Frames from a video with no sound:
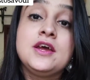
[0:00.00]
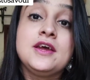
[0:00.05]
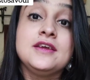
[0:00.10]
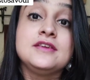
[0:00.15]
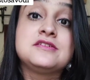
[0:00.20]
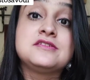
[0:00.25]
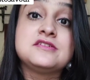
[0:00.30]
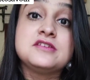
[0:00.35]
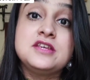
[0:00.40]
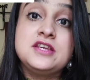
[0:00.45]

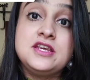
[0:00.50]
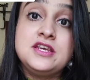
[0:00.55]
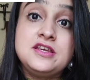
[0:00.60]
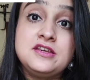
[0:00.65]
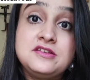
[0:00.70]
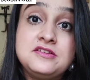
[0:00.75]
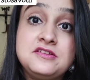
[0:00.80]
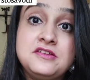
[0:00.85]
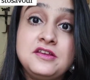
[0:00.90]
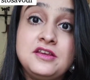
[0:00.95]
It's
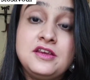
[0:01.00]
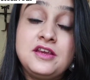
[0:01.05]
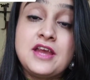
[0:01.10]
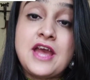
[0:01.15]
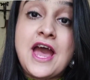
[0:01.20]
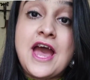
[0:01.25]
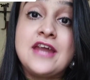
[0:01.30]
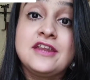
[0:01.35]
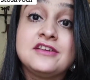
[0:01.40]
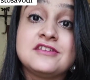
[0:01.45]
easy
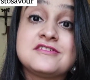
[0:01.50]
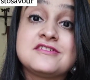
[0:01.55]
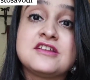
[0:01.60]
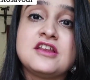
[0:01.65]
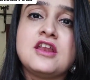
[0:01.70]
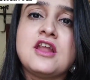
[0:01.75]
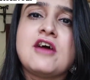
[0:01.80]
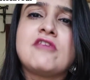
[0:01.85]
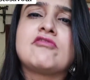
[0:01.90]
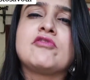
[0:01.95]
and it's
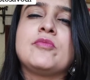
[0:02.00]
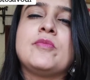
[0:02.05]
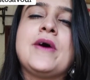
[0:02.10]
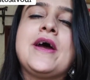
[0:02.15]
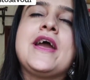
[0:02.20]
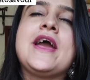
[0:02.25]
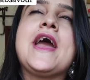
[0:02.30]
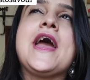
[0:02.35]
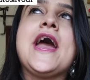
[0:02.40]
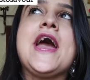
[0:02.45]
loved by
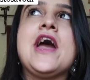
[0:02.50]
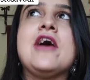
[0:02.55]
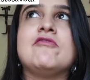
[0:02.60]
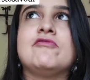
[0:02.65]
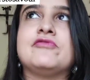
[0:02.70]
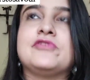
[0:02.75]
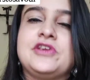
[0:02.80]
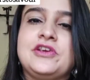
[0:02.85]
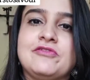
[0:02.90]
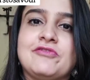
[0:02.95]

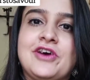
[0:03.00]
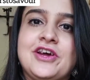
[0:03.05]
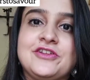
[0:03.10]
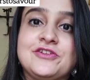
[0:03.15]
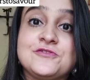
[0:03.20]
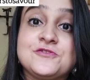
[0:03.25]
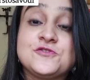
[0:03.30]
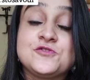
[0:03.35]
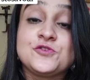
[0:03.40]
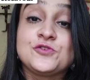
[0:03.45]
everyone.
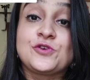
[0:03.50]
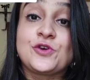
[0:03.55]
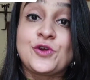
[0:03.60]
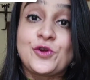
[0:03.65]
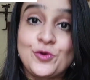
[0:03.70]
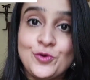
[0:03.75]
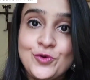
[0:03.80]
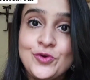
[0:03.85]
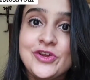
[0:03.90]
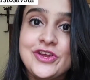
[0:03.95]
So
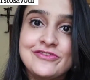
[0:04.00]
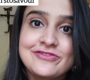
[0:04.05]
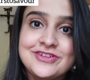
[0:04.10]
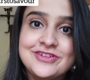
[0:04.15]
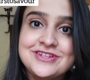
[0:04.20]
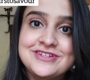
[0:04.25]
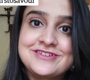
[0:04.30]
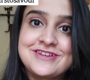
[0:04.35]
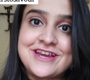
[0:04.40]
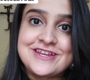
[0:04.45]
do give
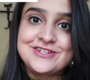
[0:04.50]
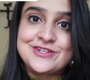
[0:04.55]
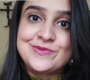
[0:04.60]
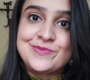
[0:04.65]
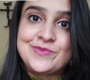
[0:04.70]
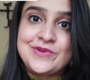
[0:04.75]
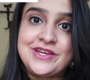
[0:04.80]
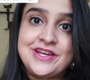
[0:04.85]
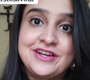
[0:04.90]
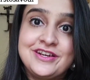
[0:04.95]
this
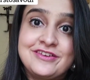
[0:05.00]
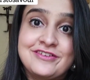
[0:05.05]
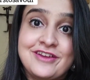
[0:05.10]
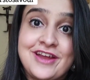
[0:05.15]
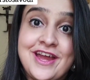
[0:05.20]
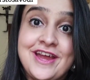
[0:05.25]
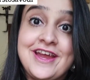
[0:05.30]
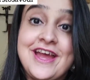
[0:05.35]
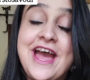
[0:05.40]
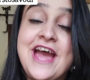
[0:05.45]
recipe a try.